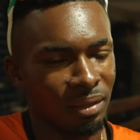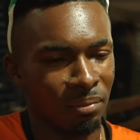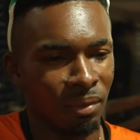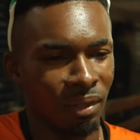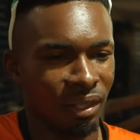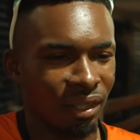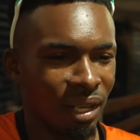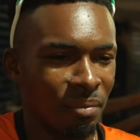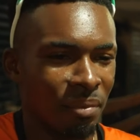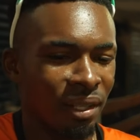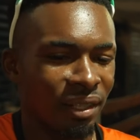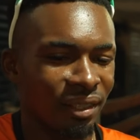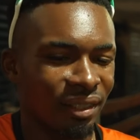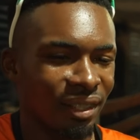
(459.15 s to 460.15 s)
But I
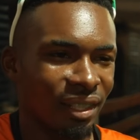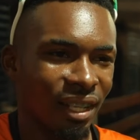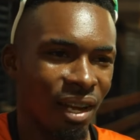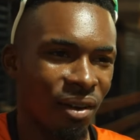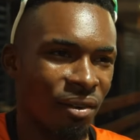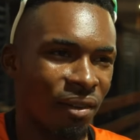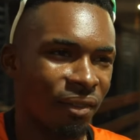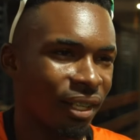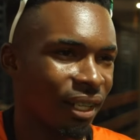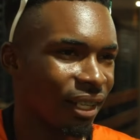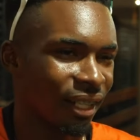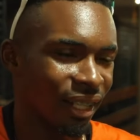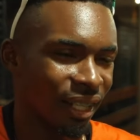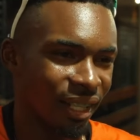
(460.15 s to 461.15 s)
mean, I would have
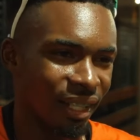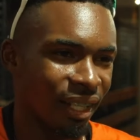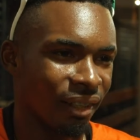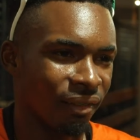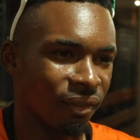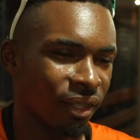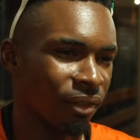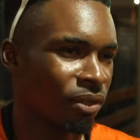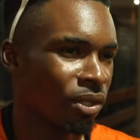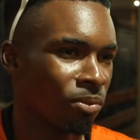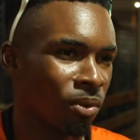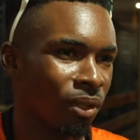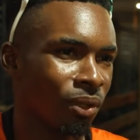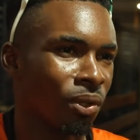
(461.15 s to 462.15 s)
taken it any day if
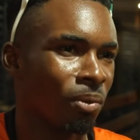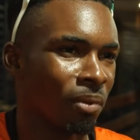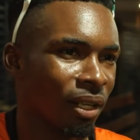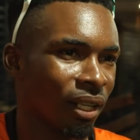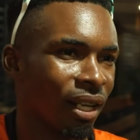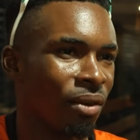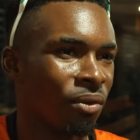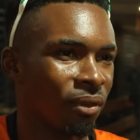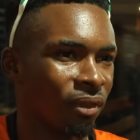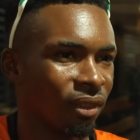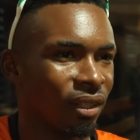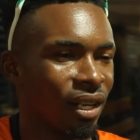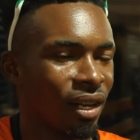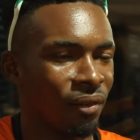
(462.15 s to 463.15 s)
someone told me that I would
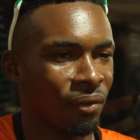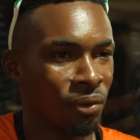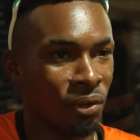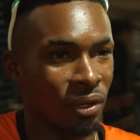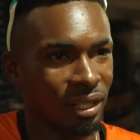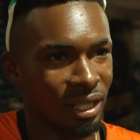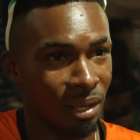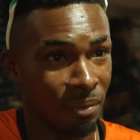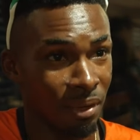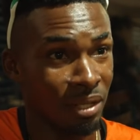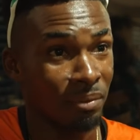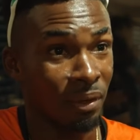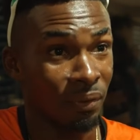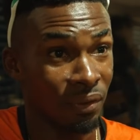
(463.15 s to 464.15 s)
have Rohit Sharma
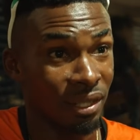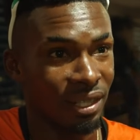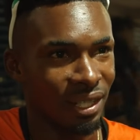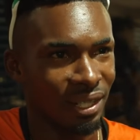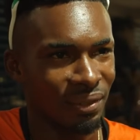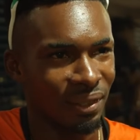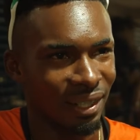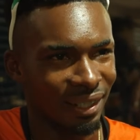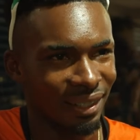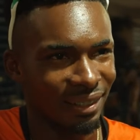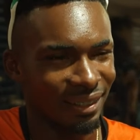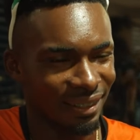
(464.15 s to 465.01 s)
as my first Test wicket.